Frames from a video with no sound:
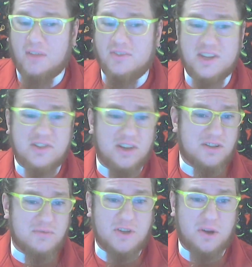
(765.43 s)
This on
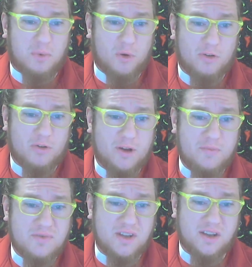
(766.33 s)
some seared pork
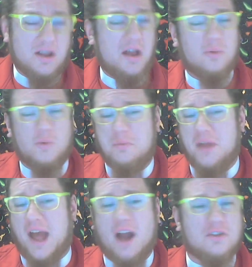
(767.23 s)
ribs would
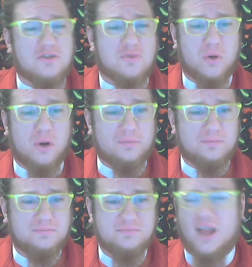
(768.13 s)
be out of this world.
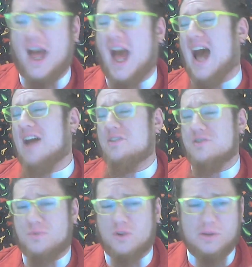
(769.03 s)
Out of
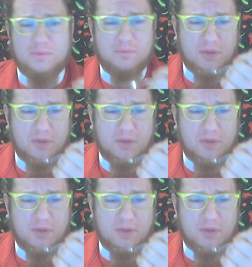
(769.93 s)
this world.